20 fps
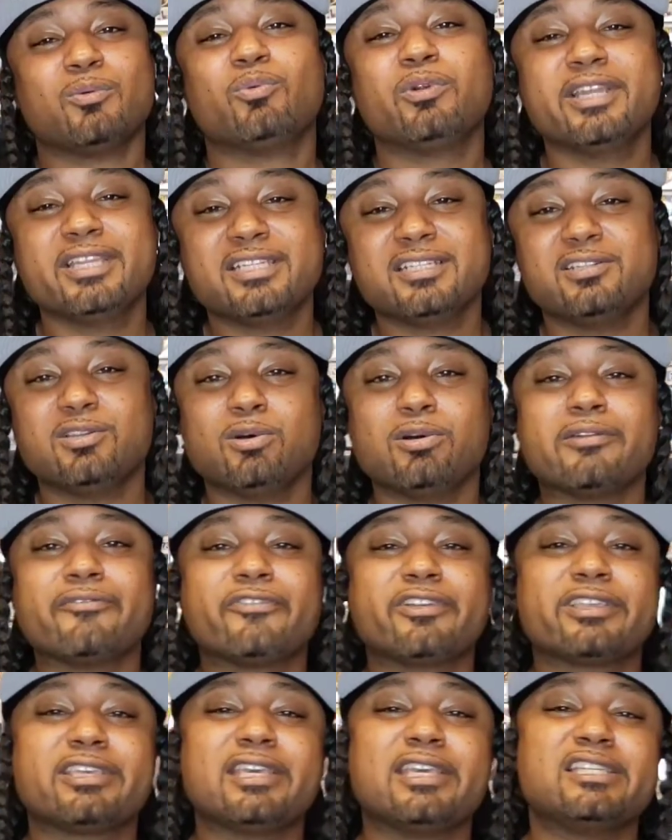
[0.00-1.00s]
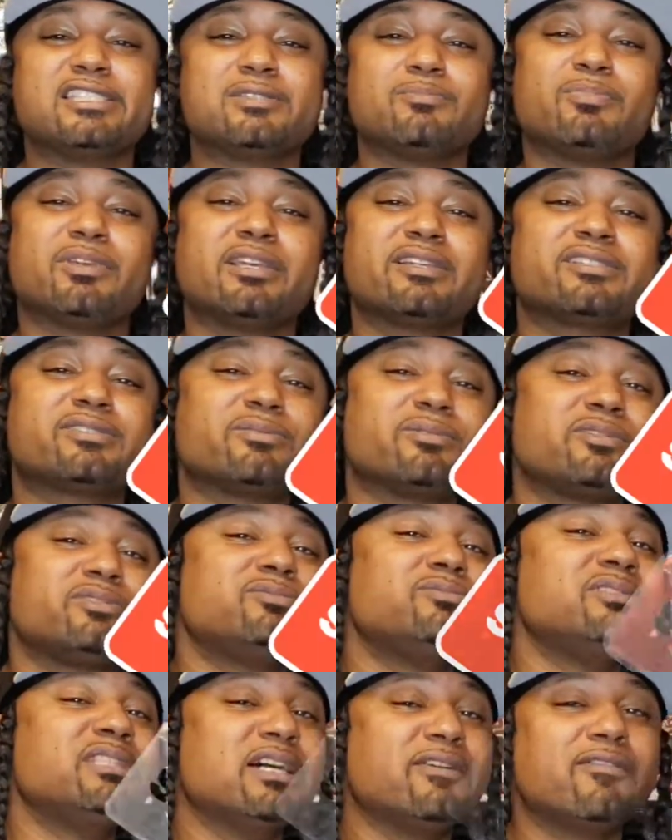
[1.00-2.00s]
Ring the notification bell so
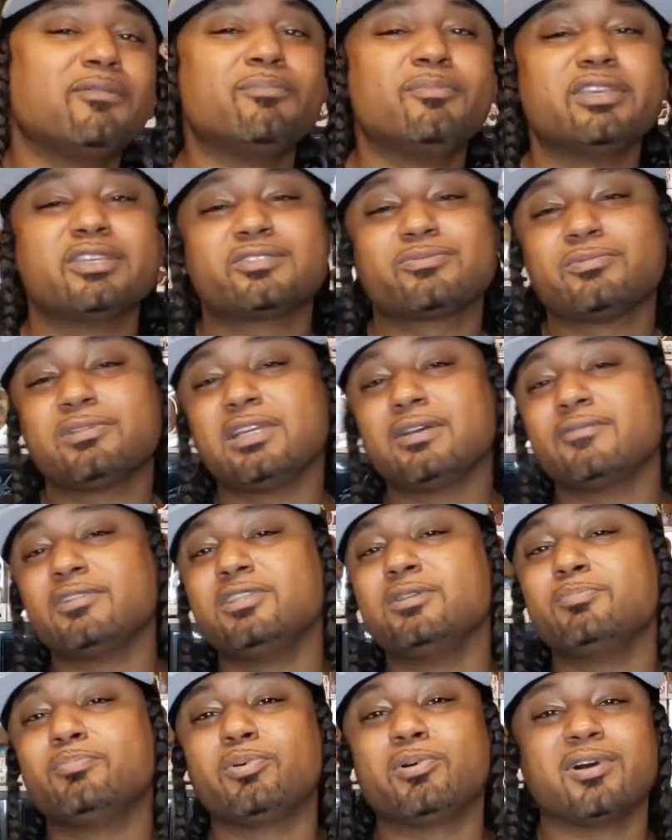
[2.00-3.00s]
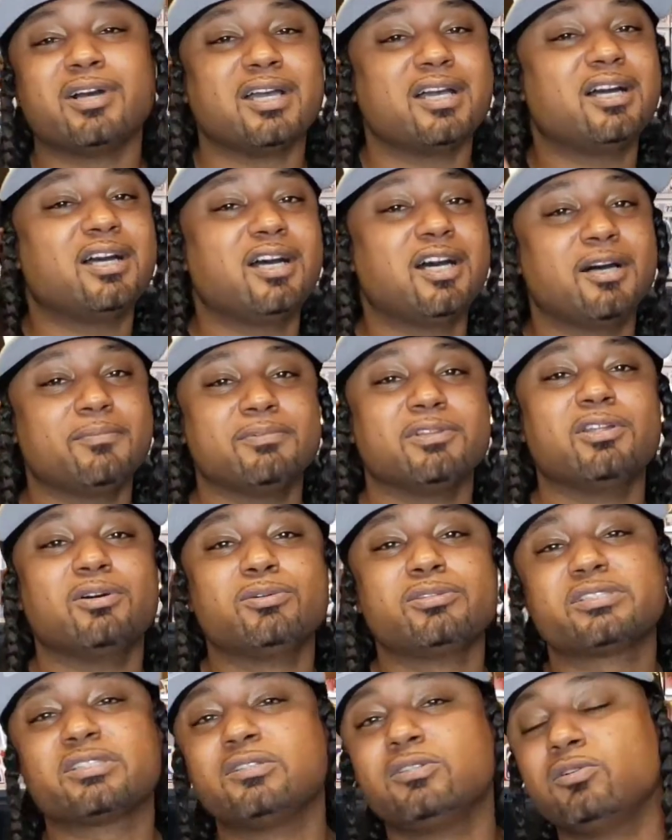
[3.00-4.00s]
that you never miss whenever your boy
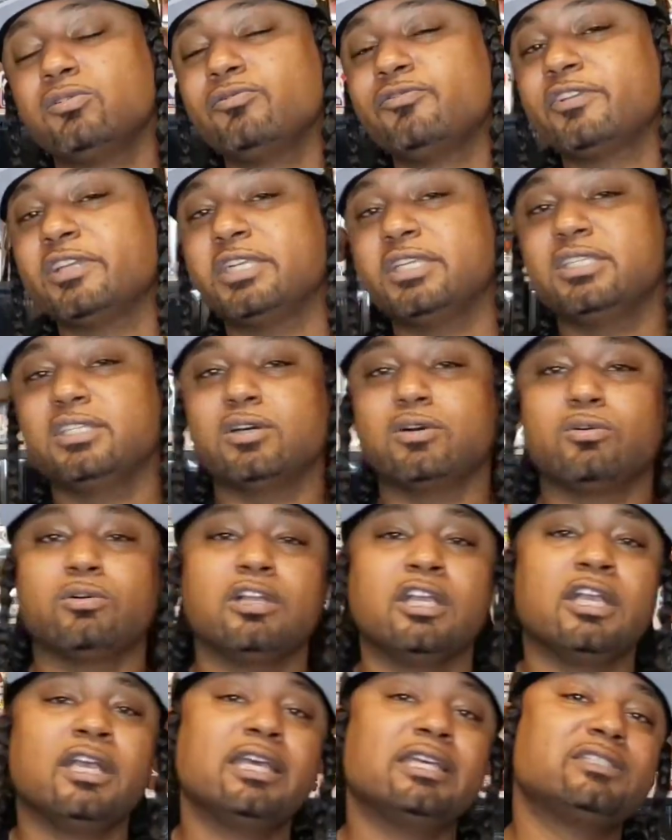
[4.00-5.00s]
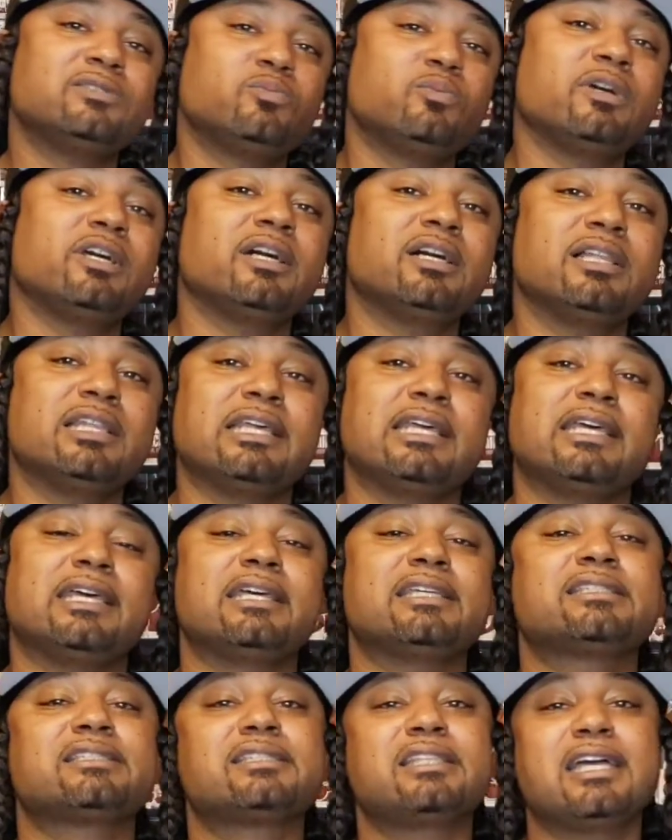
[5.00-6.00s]
uploads a new video, as well
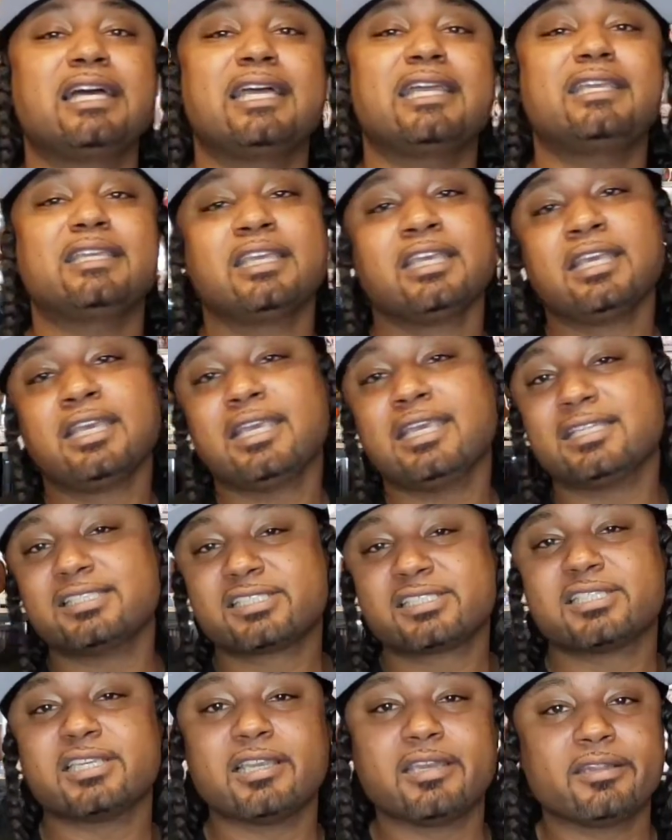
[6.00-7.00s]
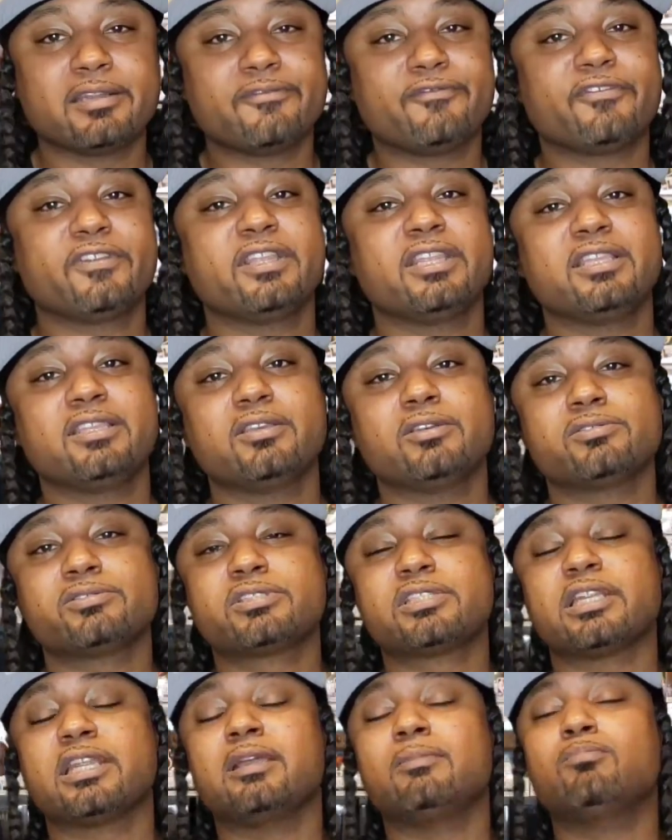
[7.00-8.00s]
as like and share the video
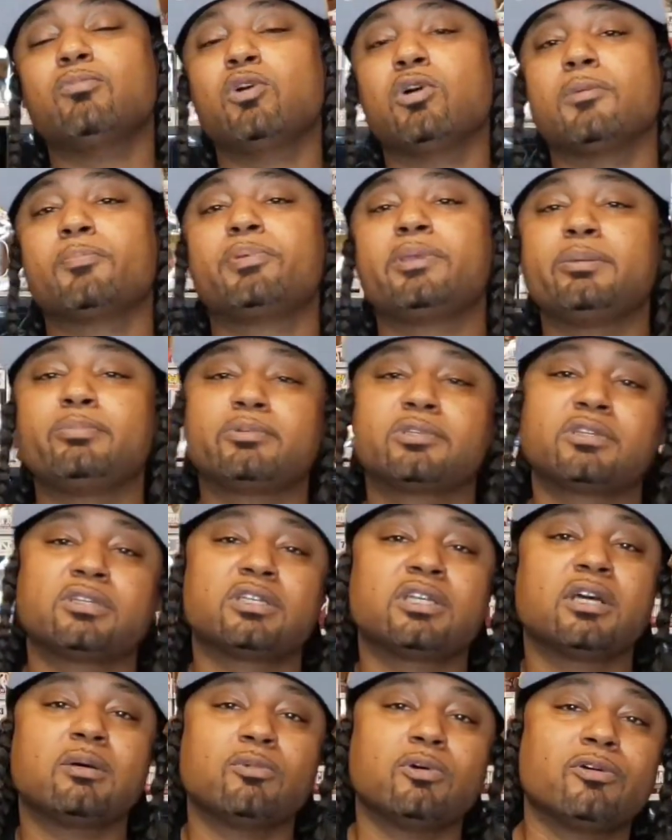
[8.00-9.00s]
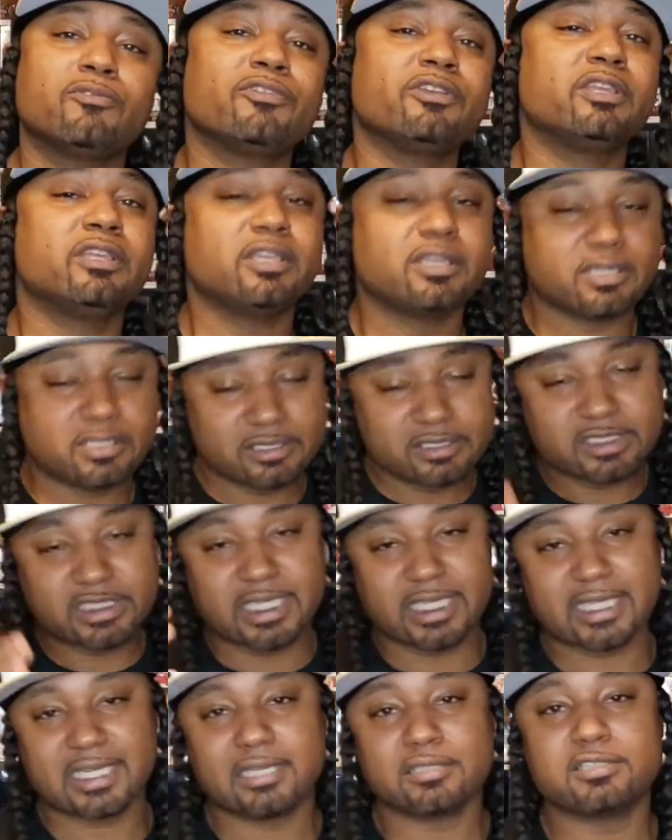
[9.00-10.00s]
so that more people could come over here and
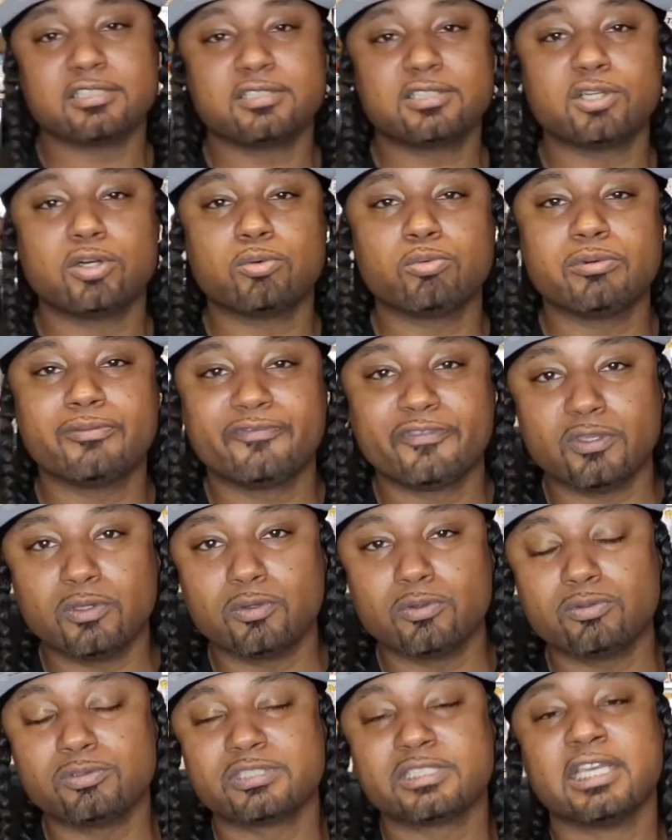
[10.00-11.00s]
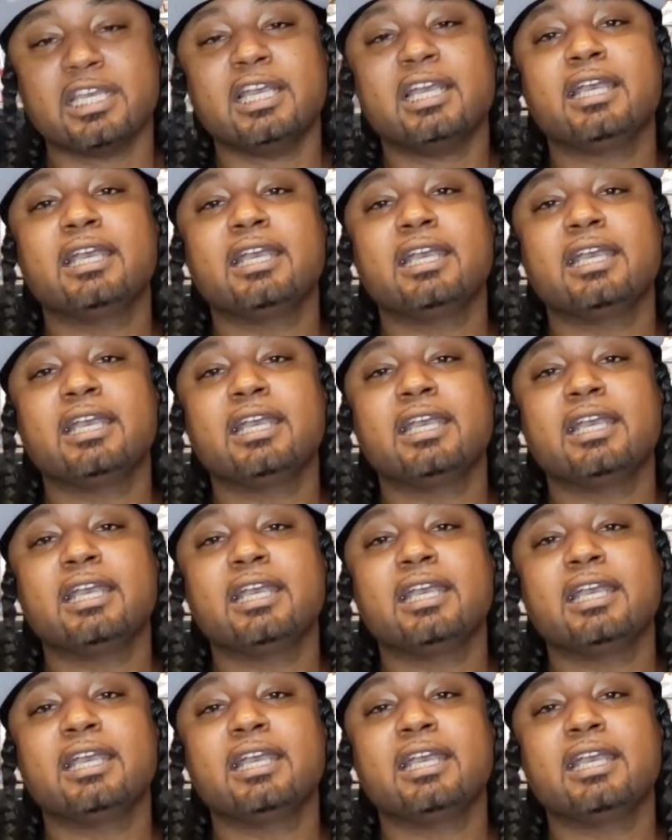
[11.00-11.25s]
check out the dope reviews